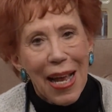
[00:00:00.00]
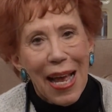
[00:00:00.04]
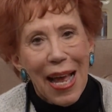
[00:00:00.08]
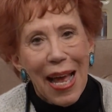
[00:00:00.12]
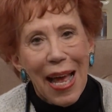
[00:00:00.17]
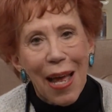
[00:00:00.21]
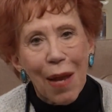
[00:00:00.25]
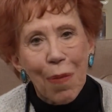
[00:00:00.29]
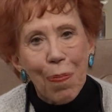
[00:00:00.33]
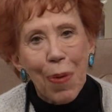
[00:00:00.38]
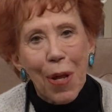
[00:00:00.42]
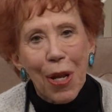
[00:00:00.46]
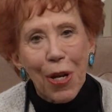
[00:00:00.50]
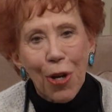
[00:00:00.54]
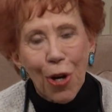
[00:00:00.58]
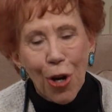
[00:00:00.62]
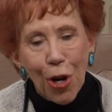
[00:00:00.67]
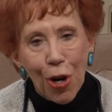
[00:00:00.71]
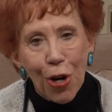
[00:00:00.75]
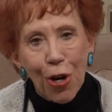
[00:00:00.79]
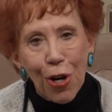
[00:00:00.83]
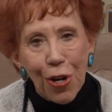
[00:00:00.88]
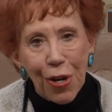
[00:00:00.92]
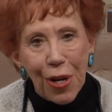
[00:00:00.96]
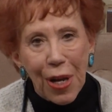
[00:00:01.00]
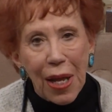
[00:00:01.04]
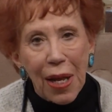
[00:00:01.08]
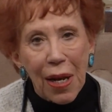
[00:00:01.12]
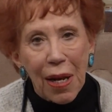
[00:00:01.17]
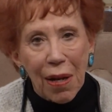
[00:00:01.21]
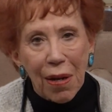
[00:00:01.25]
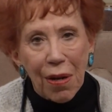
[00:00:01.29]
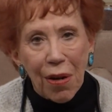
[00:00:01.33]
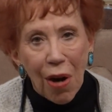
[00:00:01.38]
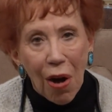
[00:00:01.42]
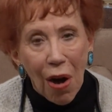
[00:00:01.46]
had been hurt in
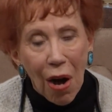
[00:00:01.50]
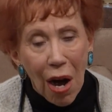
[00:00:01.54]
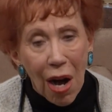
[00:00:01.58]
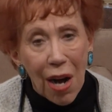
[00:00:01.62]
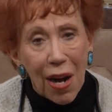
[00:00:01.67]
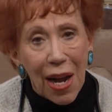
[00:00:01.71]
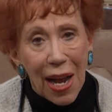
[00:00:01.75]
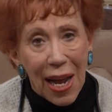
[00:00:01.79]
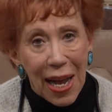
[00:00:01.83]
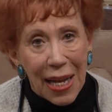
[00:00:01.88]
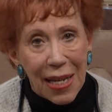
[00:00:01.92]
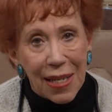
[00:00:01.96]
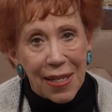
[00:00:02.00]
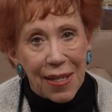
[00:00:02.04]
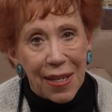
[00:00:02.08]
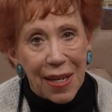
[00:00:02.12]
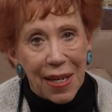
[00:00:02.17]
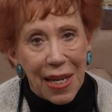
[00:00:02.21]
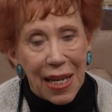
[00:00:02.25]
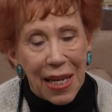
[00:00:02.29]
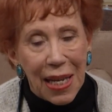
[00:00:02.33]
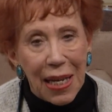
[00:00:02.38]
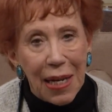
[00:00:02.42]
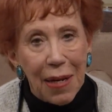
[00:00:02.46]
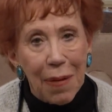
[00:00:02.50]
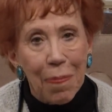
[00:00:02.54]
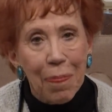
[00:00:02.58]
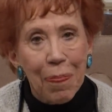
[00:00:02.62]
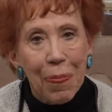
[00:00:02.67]
a car accident.